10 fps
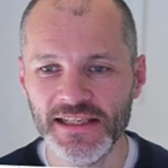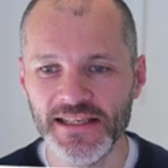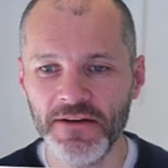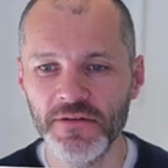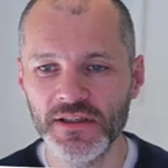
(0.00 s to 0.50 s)

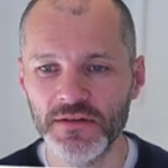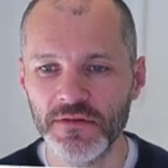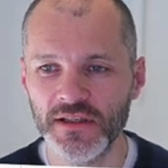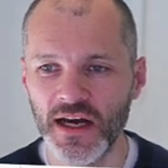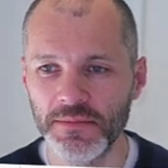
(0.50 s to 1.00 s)
several
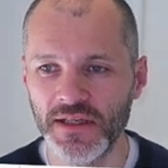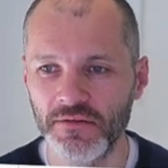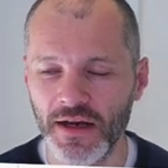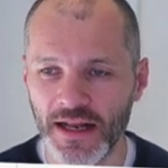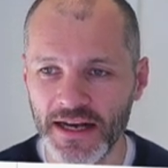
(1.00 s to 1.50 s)
different types
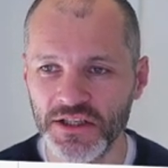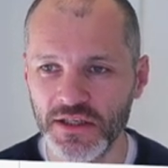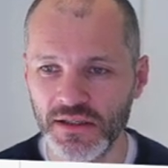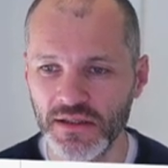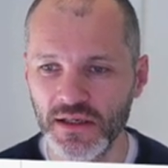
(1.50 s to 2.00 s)
of
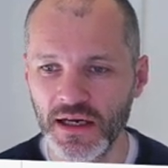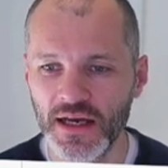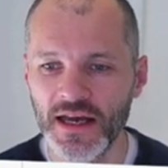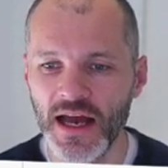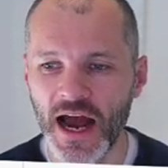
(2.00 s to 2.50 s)
collections,
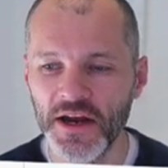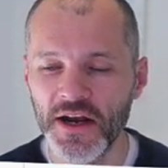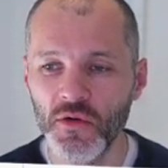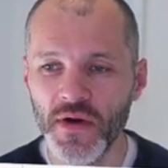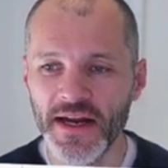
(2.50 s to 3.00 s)
and you
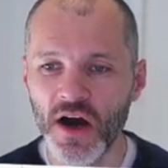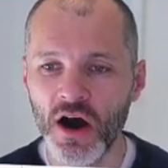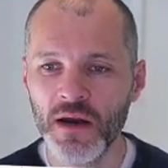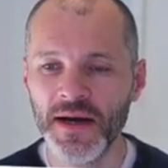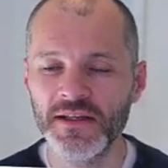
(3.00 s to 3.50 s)
can read
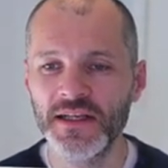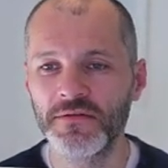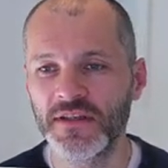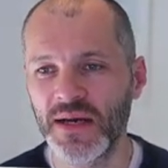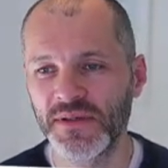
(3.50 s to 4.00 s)
all about the
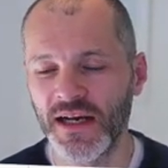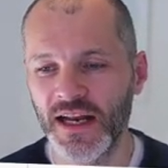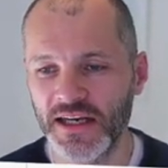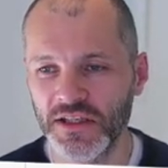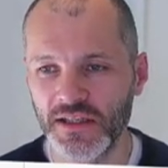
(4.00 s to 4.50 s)
different types of
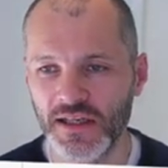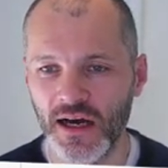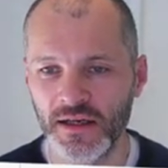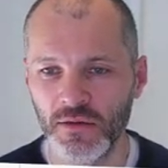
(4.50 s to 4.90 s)
collections on the